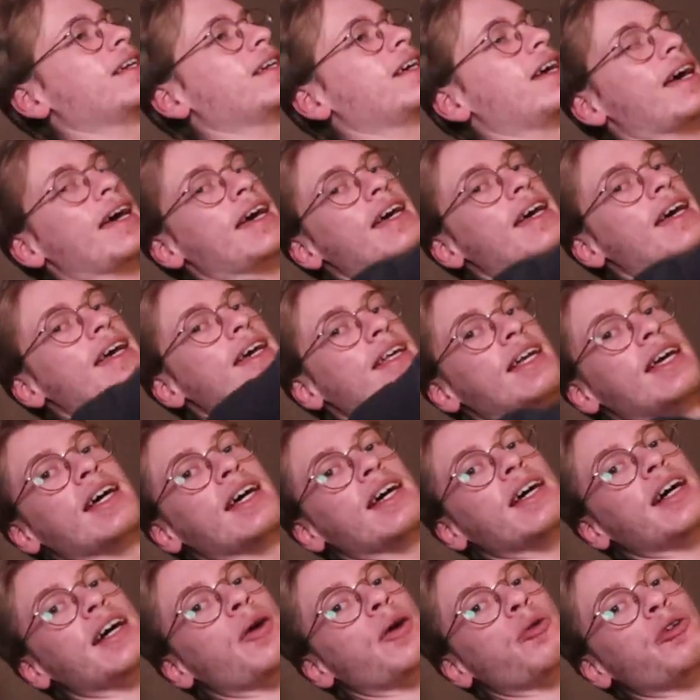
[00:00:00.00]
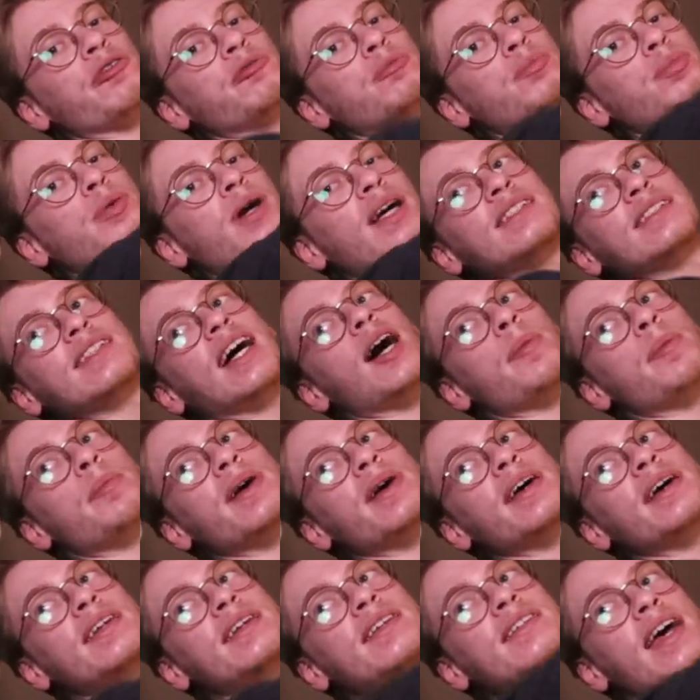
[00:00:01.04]
And I would have pressed up
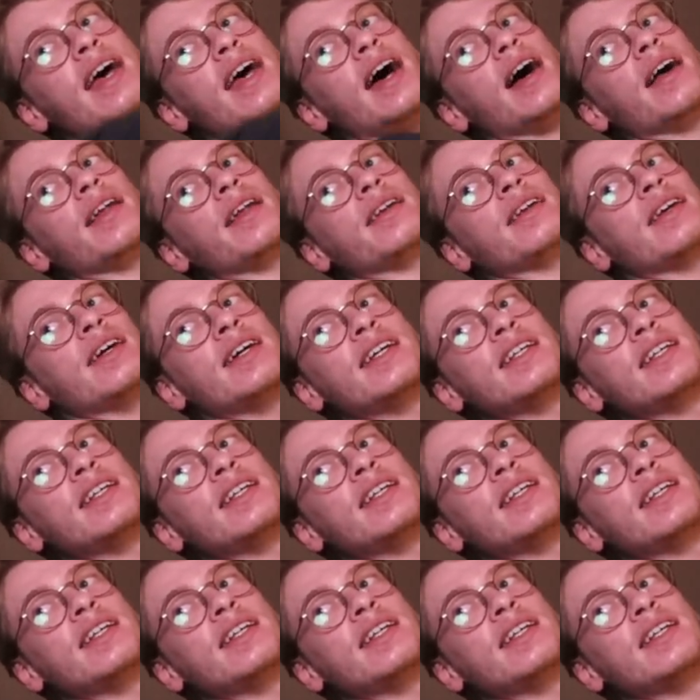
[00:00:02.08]
and down